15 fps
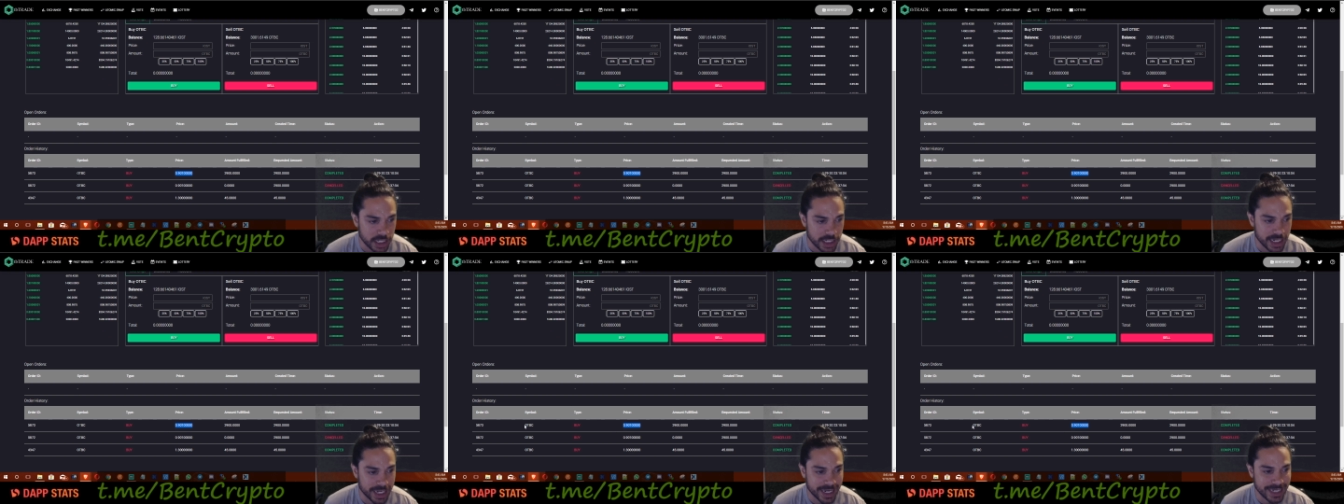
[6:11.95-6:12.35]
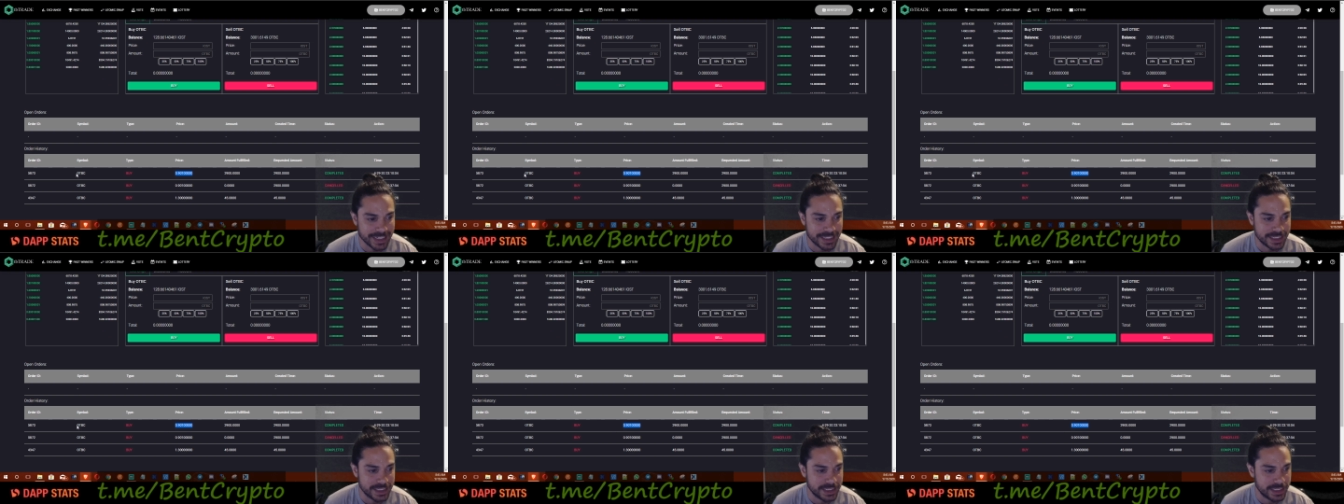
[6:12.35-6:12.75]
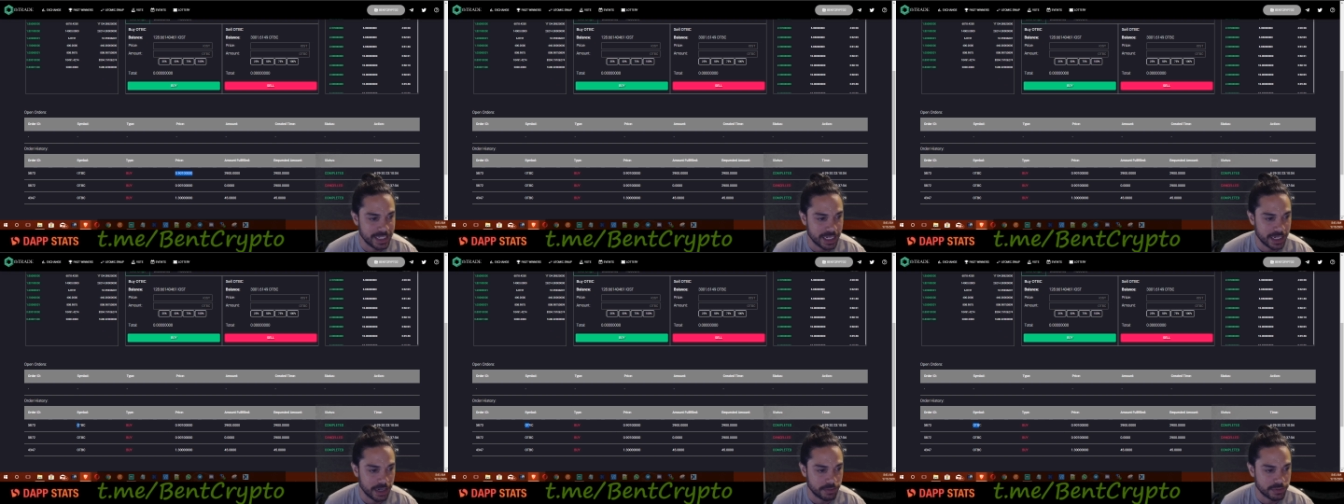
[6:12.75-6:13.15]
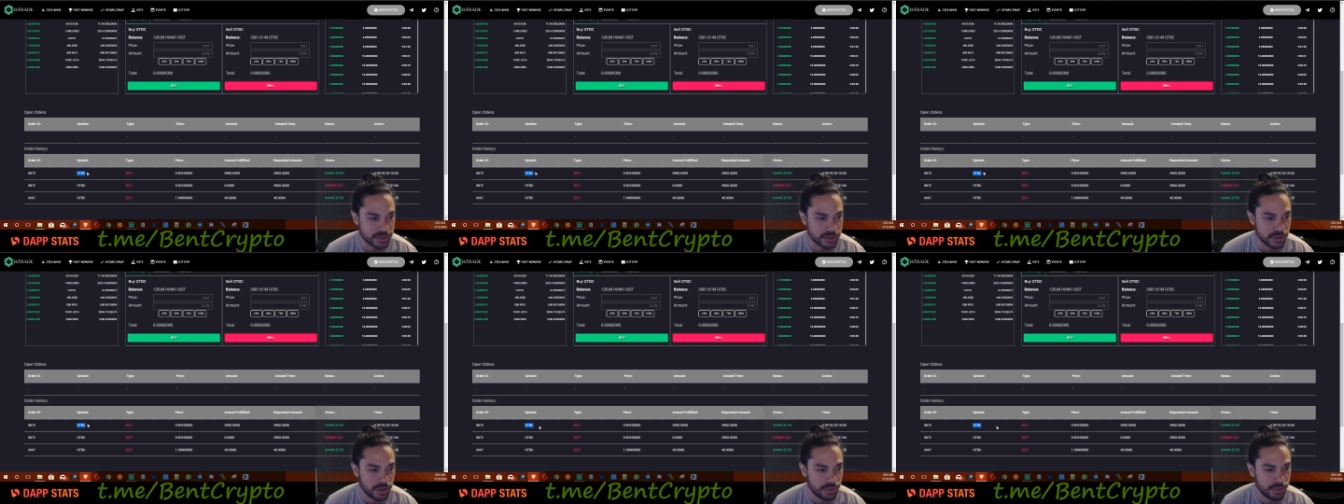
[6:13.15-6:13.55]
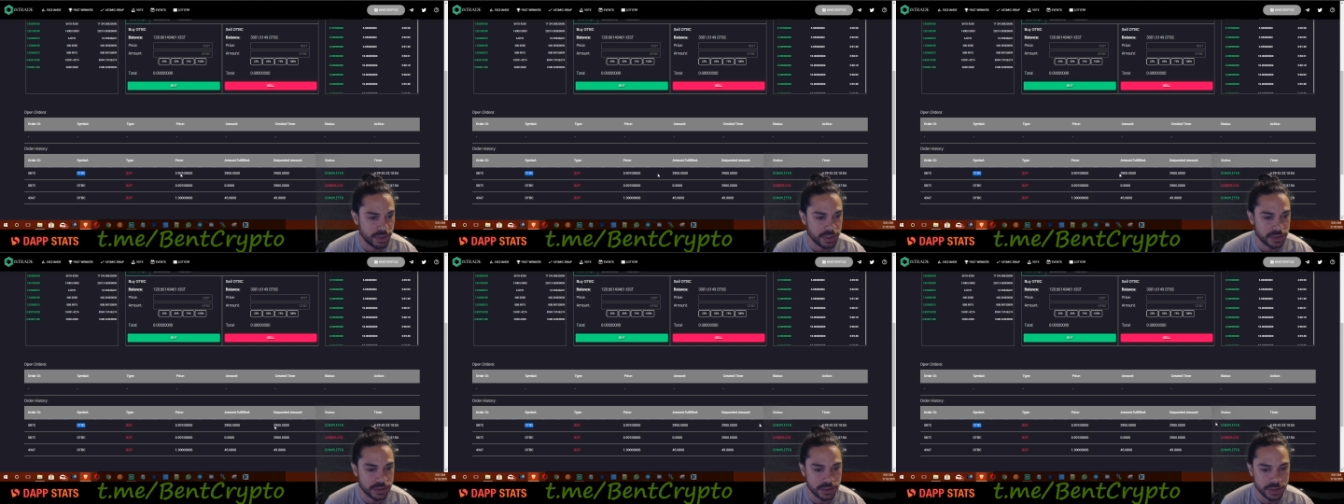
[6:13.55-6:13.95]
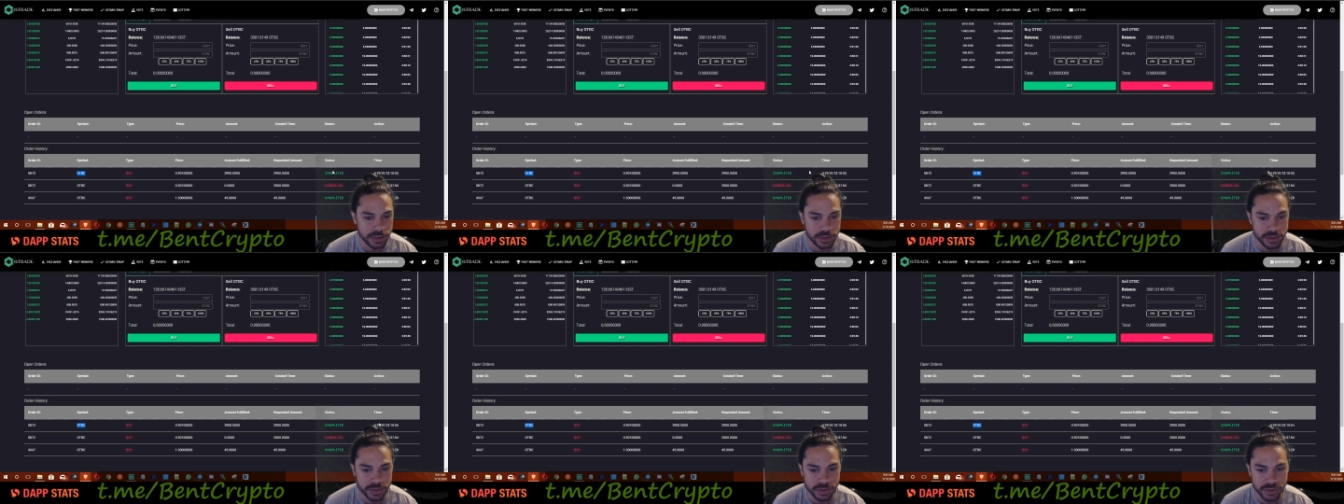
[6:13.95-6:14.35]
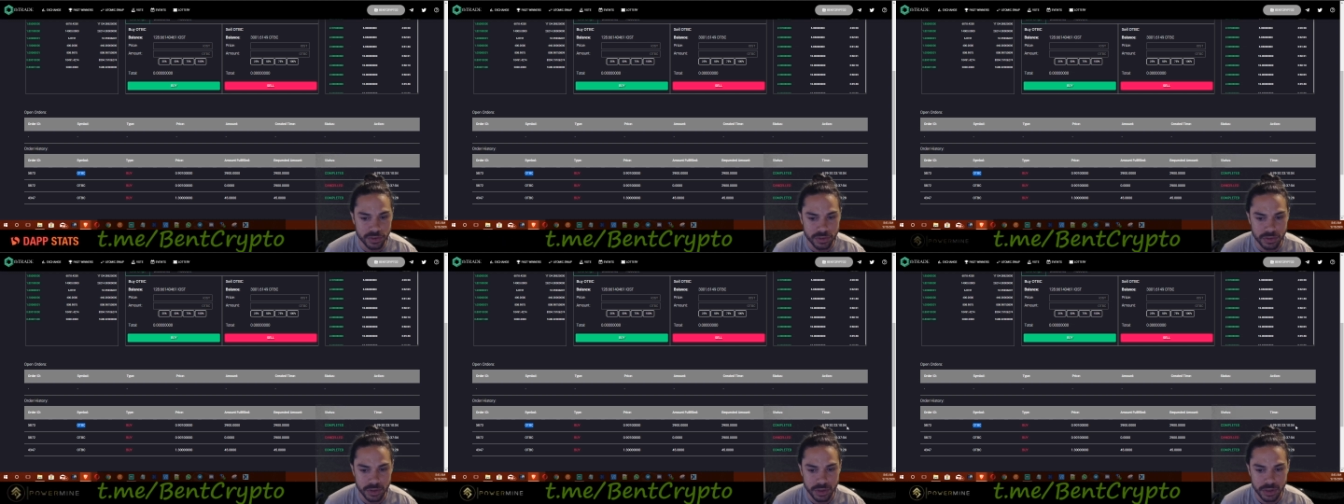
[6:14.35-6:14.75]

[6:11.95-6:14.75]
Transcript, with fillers: like I said I was going to